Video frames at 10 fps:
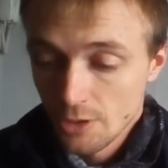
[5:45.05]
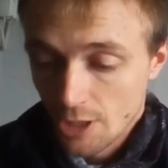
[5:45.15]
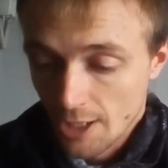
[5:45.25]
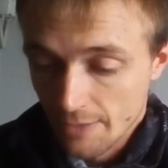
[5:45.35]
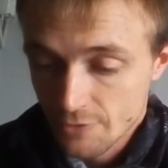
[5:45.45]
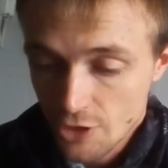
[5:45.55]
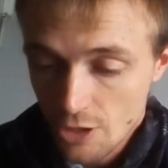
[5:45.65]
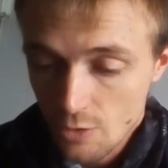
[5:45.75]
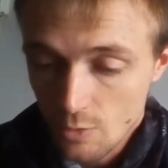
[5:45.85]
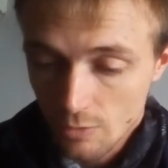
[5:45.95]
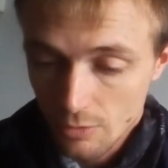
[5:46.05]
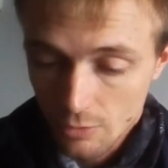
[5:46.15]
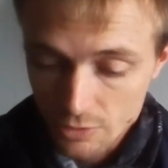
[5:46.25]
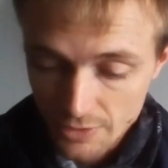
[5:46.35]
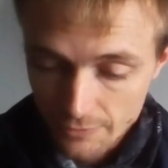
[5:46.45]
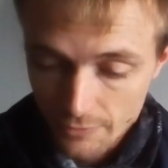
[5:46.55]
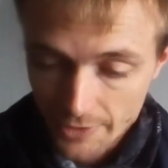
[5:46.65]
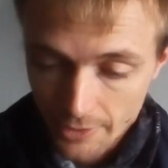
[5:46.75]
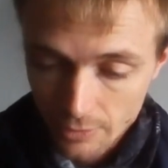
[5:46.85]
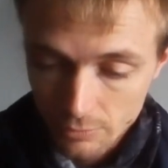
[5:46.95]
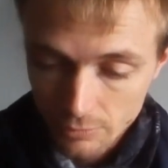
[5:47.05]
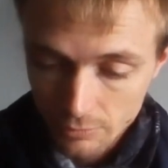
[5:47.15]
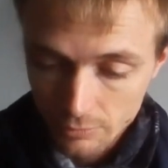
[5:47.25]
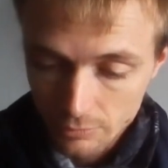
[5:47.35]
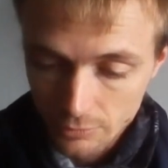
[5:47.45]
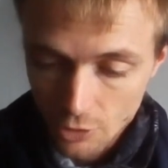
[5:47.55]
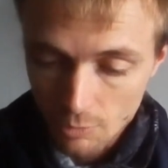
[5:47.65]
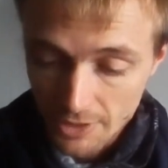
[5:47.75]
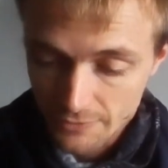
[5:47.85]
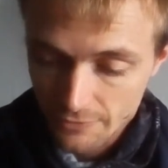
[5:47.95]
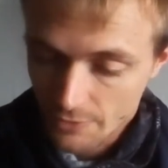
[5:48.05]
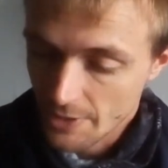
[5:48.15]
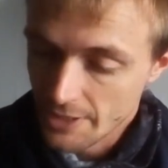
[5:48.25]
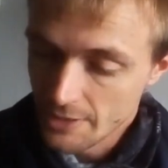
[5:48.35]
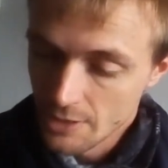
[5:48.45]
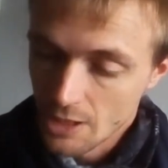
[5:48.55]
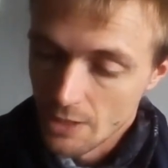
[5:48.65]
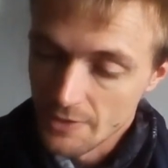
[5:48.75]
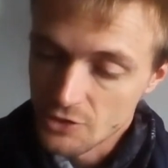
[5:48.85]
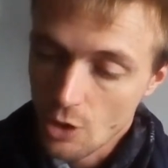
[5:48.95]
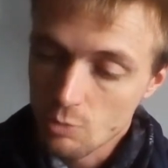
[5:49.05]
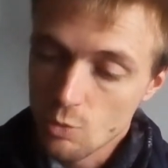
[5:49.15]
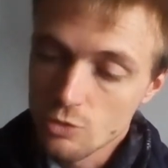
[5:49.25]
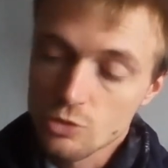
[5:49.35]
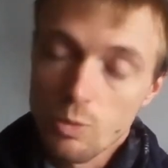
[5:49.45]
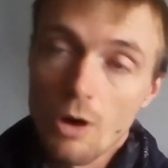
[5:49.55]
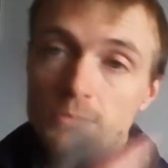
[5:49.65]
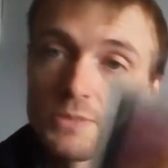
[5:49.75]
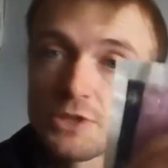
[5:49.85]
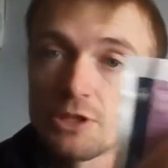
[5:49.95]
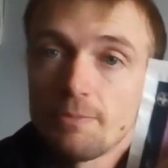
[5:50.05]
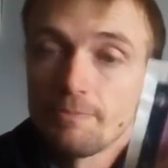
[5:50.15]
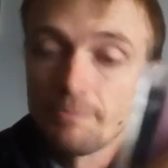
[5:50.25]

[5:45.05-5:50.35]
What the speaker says: I have two, or is it three now? Oh, it's three. Are these non-wool swabs?